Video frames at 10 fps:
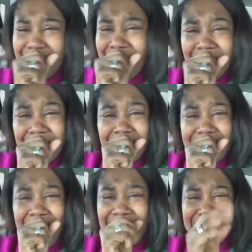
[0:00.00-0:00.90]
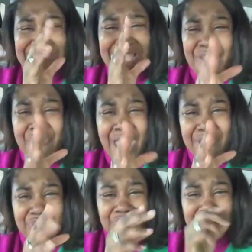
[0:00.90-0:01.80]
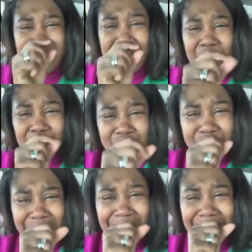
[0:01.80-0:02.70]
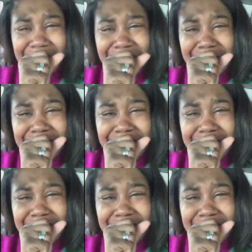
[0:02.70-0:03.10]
Not a safe haven for children.